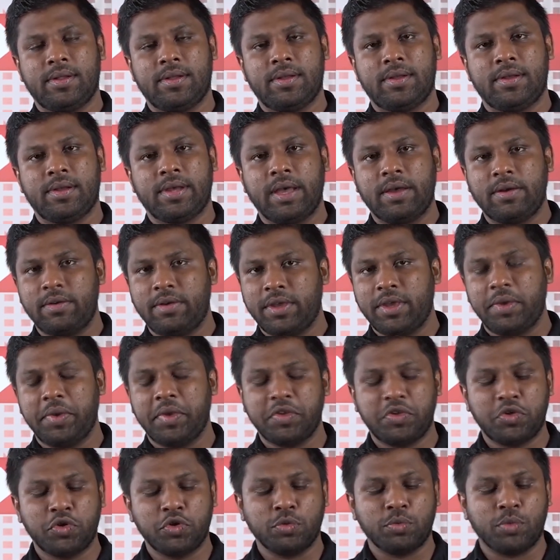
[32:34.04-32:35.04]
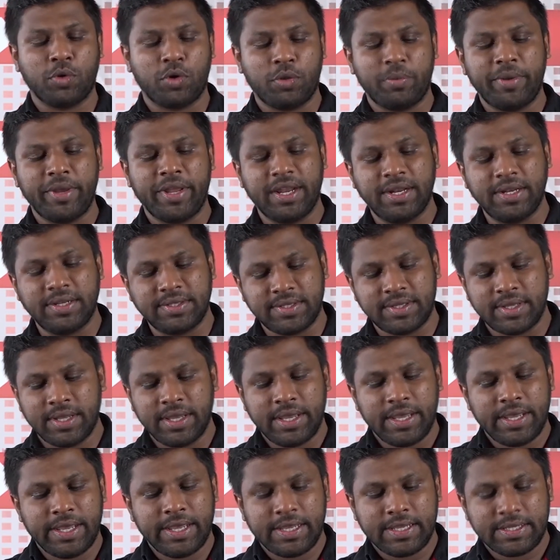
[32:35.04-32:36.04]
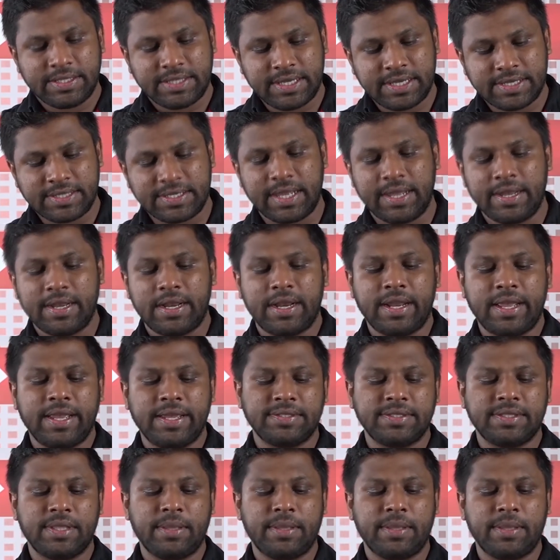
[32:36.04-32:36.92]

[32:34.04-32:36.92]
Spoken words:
I will give you 2 more minutes. Just analyze the